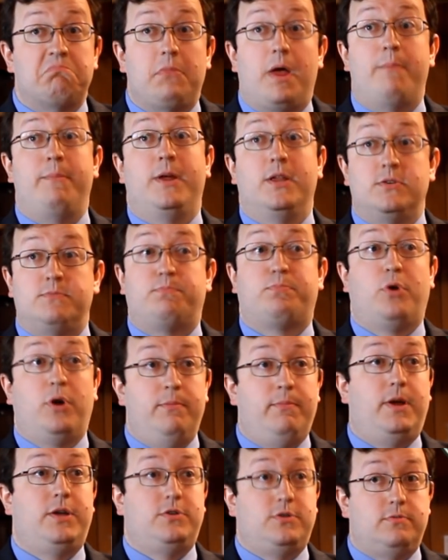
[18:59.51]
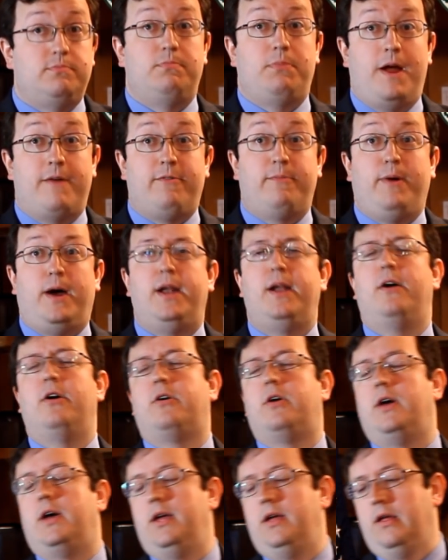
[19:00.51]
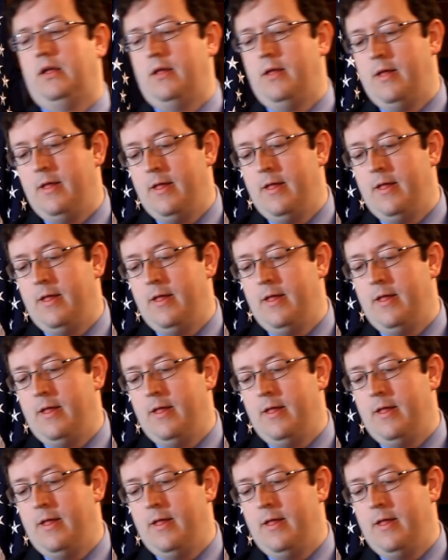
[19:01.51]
I mean, pretty much everybody? Okay.